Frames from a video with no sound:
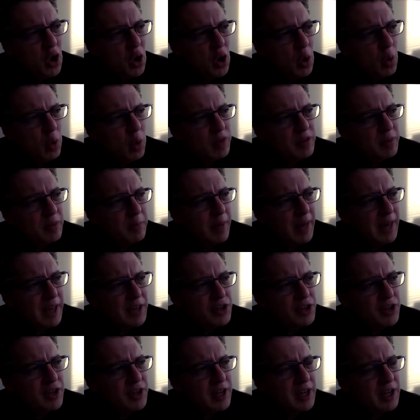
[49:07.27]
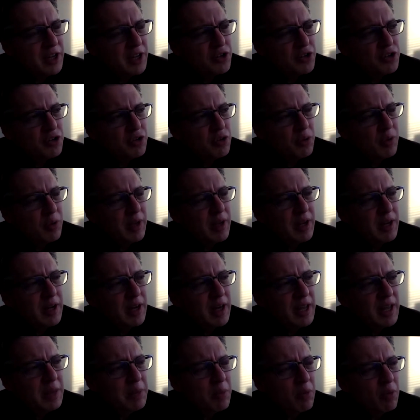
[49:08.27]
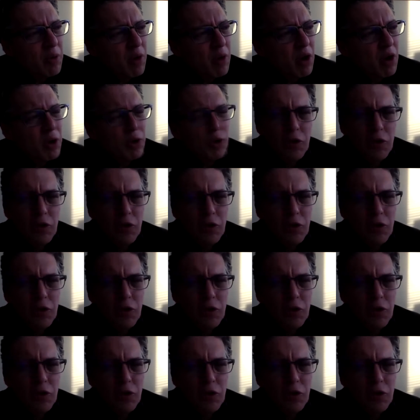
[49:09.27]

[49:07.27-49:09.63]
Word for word: who was imagining a Jew in in Morocco.